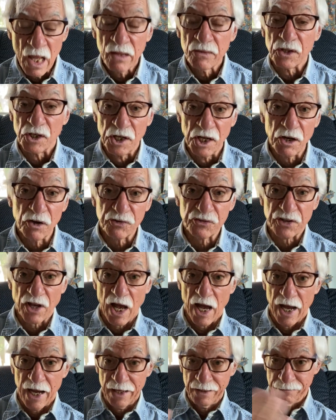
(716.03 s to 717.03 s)
The near
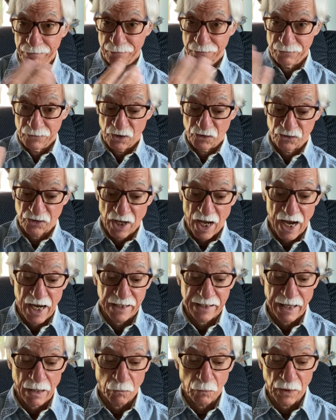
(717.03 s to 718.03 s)
side, the
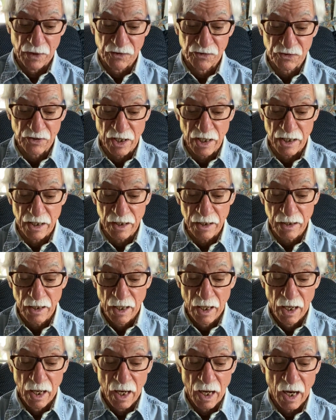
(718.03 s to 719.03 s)
side that we see,
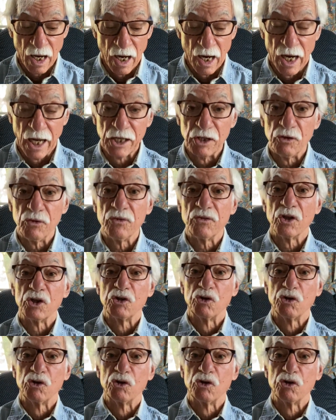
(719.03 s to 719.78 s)
the